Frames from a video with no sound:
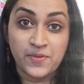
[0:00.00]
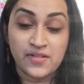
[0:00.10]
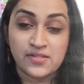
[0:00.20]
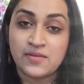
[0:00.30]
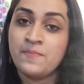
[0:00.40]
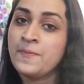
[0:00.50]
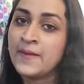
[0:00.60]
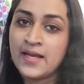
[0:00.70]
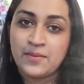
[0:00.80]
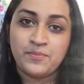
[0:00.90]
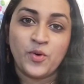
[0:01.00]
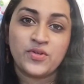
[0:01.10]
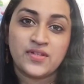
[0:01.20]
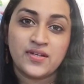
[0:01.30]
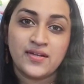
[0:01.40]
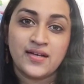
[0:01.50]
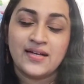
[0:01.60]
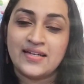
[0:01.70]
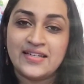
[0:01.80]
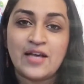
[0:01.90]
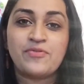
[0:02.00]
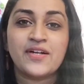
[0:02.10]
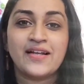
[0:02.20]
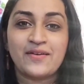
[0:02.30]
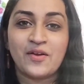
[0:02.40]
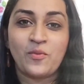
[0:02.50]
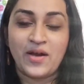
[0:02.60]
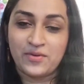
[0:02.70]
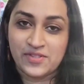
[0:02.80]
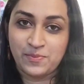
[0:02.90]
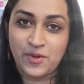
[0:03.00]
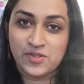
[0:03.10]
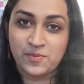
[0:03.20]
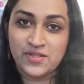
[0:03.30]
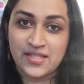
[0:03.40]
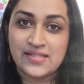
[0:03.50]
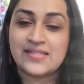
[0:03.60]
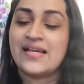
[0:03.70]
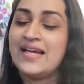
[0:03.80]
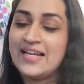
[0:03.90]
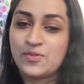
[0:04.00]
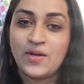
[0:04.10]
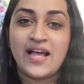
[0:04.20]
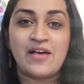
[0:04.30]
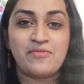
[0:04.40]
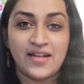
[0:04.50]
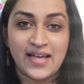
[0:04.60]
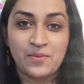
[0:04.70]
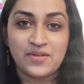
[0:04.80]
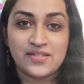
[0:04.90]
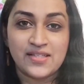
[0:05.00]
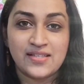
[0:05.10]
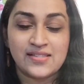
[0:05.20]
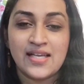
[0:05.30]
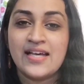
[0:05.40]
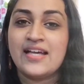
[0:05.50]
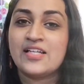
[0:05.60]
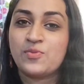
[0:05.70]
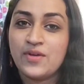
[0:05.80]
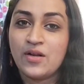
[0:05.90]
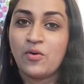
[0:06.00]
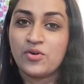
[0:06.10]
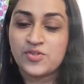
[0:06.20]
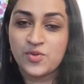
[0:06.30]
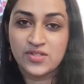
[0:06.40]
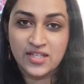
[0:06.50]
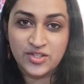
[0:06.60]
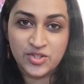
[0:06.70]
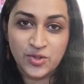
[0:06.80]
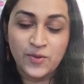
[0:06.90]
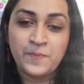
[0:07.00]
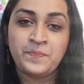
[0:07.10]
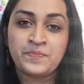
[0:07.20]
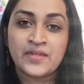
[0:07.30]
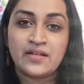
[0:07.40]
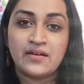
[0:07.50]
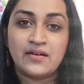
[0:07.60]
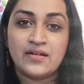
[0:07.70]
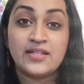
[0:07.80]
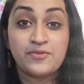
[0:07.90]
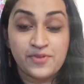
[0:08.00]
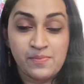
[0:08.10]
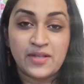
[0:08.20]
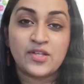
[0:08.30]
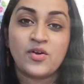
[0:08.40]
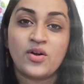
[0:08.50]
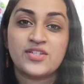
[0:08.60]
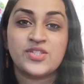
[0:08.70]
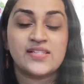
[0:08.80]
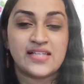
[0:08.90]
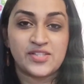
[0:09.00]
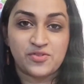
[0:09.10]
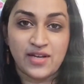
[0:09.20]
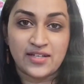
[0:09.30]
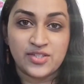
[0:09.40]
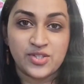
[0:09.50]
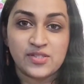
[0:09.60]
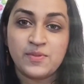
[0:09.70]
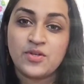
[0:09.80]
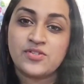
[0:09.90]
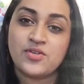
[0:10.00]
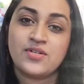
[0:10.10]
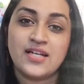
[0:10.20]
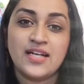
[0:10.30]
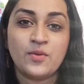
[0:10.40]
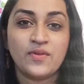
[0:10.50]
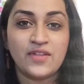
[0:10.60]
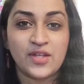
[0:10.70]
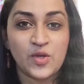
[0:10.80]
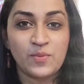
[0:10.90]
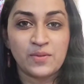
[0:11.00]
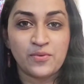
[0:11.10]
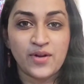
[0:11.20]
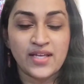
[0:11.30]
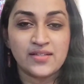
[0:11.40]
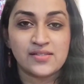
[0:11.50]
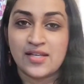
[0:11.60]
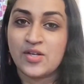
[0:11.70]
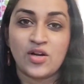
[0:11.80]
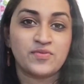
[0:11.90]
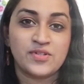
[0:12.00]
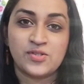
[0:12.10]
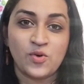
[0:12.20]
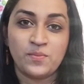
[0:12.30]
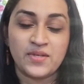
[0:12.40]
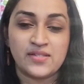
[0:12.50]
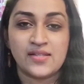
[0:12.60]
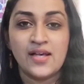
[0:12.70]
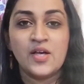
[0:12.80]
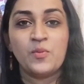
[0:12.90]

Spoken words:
person, both definitely require responsibilities. It will have liabilities. It will also teach you different methodologies and strategies, because you're dealing with the human brains and not with zombies.